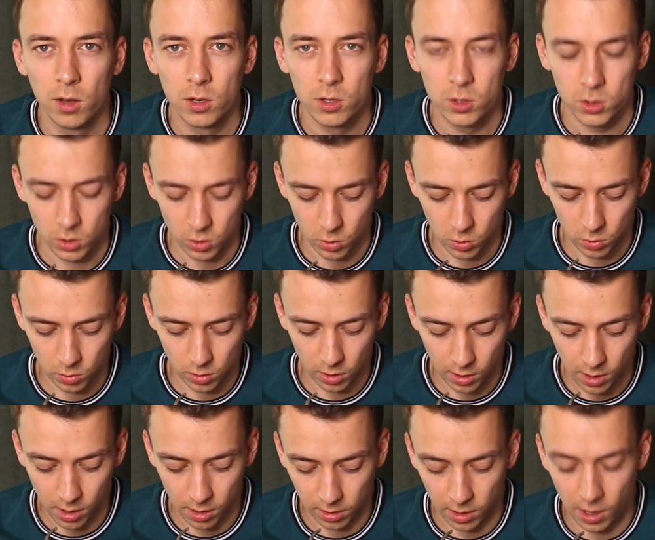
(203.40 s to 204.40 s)
So
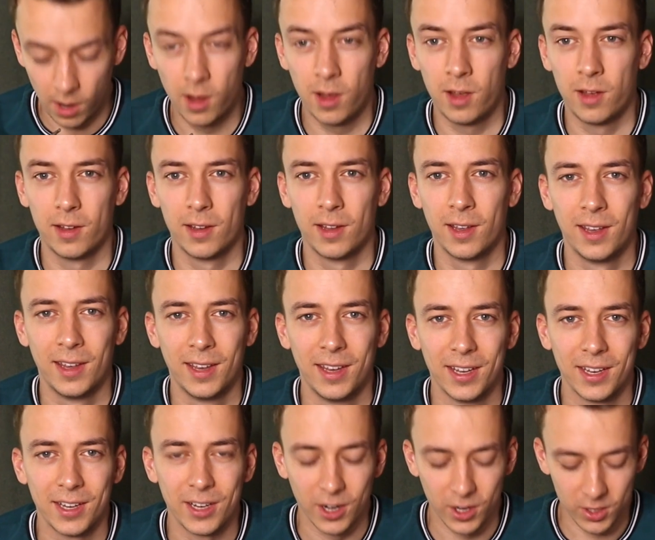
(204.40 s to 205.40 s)
the
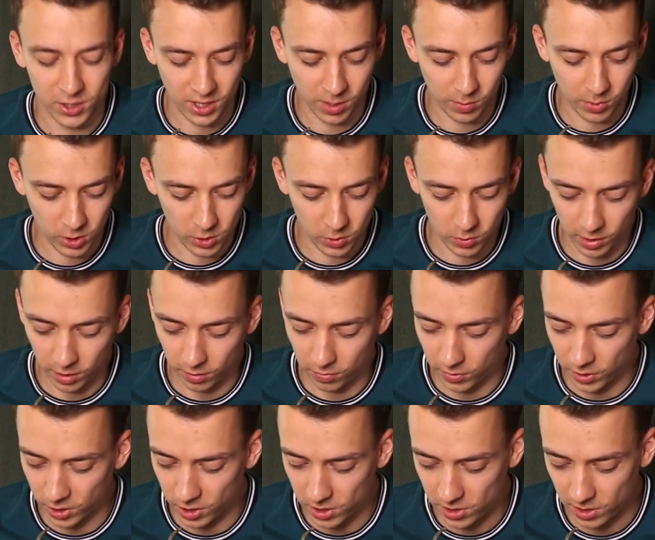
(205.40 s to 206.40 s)
hardscape is already
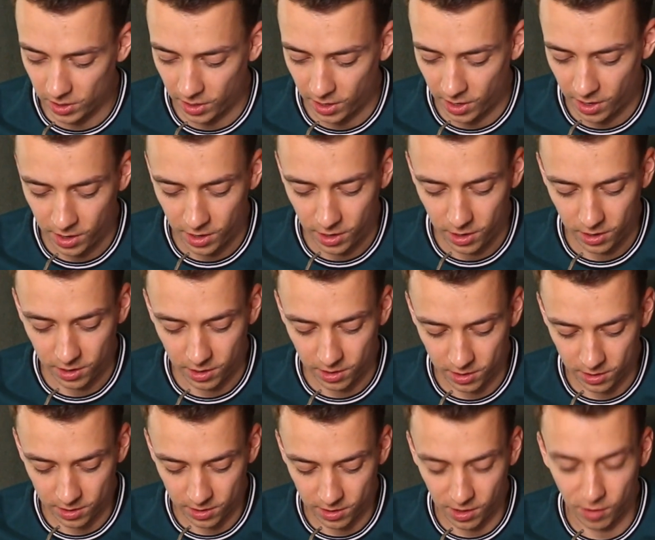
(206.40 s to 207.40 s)
finished.
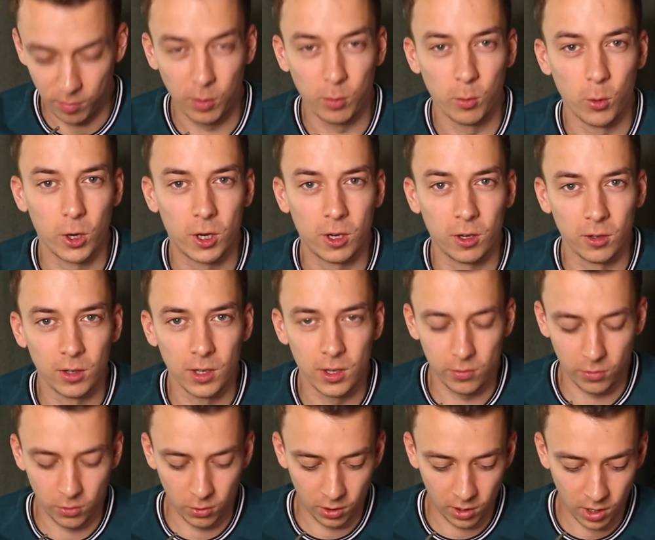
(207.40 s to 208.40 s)
I've been working on this
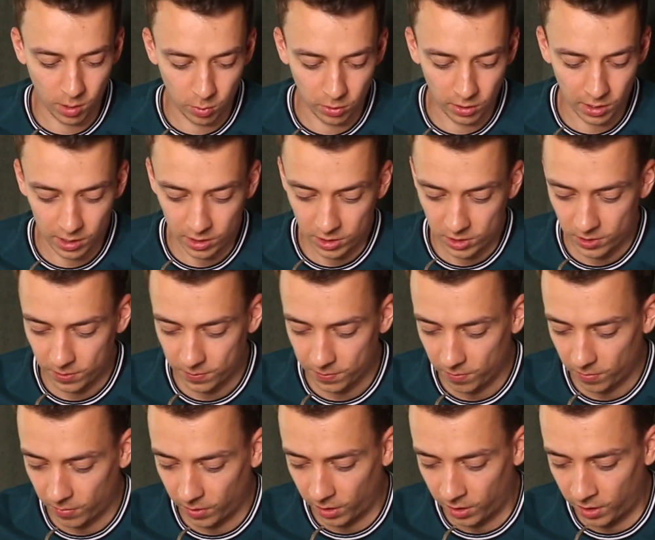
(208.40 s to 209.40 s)
for a couple of days.
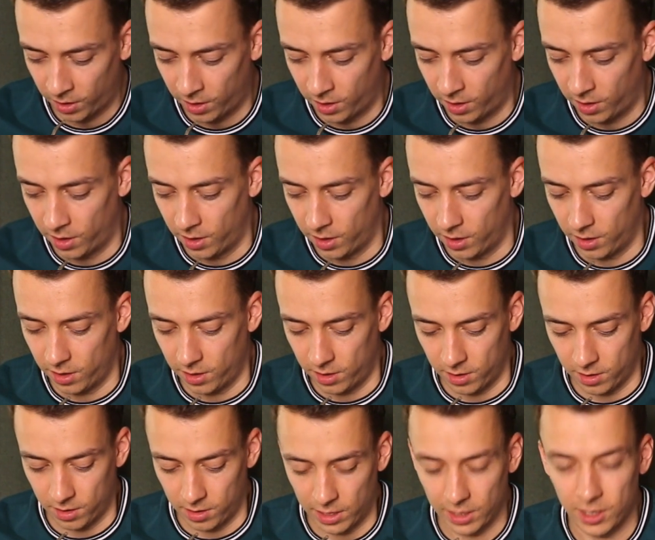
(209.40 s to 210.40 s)

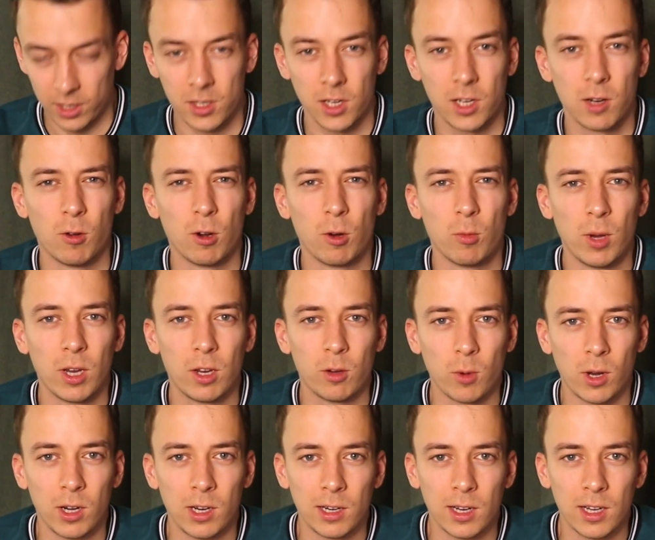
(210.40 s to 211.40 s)
Like I said, I want to make
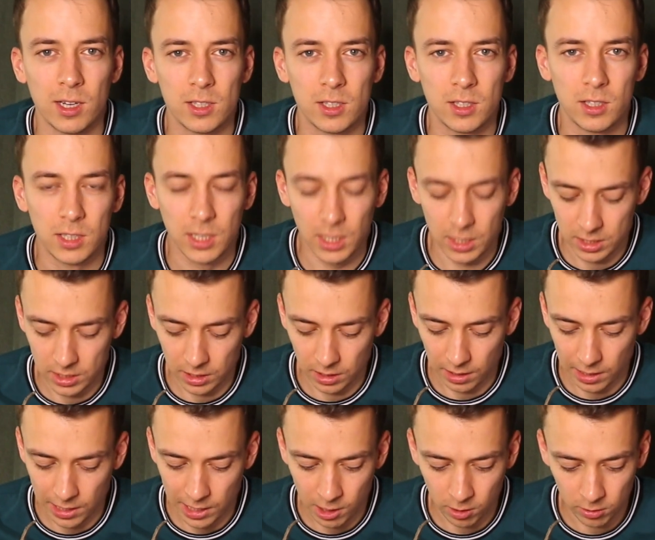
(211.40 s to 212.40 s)
quite a nice detailed
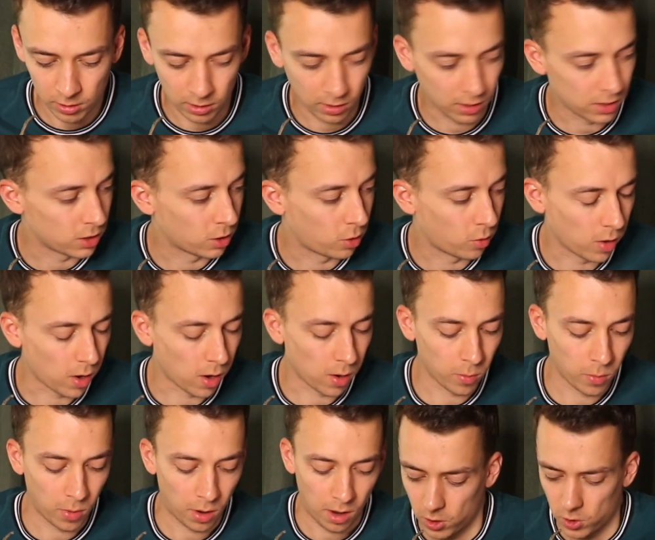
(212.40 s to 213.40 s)
layout in this
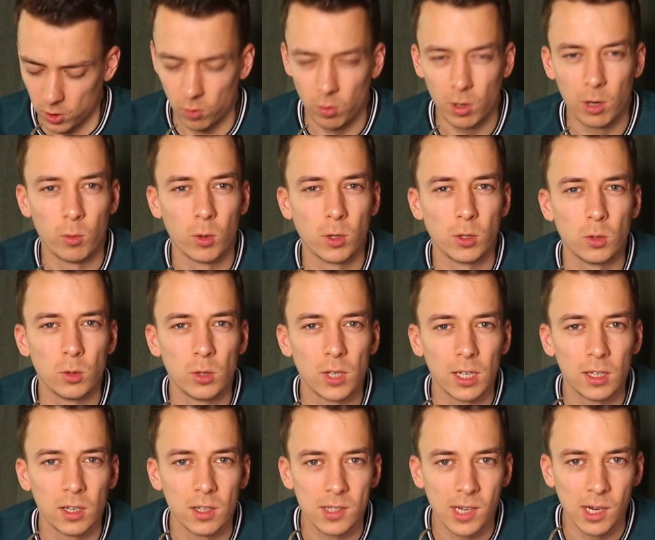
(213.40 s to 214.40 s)
aquarium. So I really want to
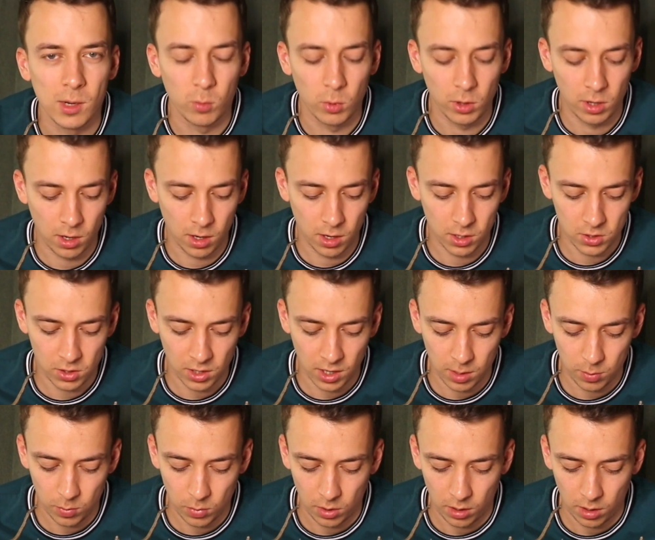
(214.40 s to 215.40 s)
take the time with the
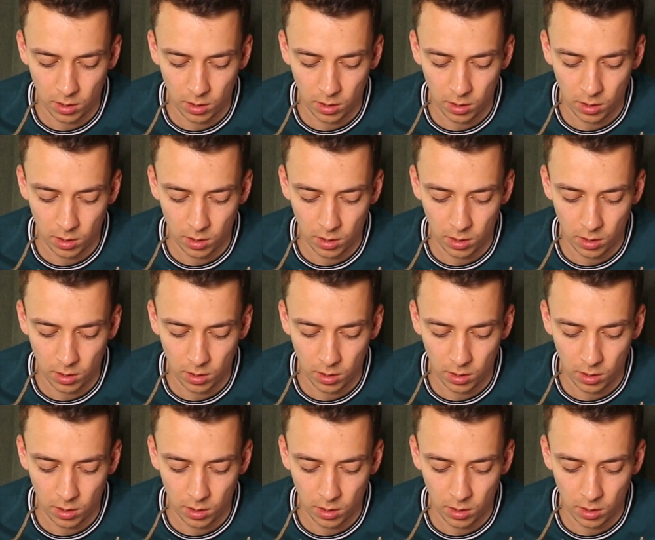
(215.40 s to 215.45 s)
hardscape.